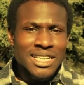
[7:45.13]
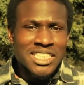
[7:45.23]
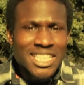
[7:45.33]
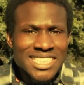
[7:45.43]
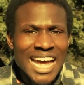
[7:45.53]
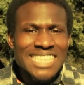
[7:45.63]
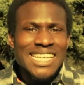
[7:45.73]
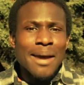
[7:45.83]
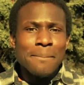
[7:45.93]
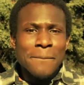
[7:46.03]
just as
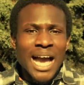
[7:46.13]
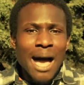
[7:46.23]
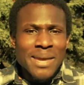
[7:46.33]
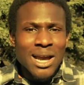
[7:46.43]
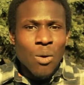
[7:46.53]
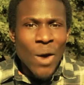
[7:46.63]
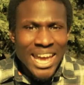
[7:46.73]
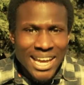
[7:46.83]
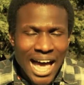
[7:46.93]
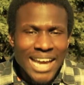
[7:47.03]
I'm becoming
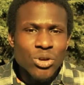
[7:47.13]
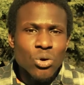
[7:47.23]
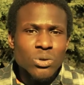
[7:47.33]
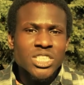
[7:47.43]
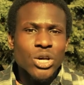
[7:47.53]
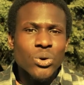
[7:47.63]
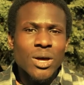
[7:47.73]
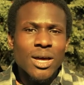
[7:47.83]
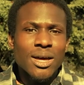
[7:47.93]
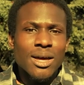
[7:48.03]
awake, I can also
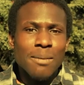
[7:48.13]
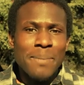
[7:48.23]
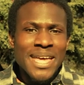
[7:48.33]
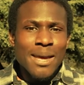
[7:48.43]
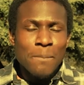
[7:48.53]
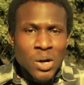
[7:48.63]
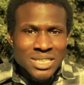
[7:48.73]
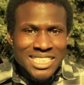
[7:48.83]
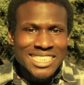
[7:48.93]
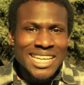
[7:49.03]
be
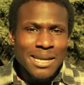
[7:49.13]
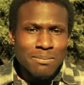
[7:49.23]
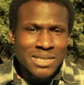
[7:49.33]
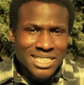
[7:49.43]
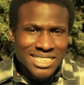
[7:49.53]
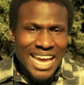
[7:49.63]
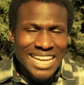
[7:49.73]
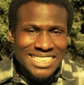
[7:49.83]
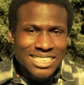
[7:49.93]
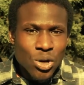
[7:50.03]
put to sleep just
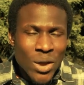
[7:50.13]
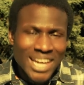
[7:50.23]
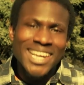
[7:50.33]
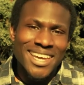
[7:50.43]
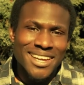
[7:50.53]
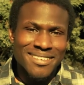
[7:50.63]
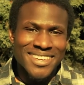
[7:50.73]
as quickly.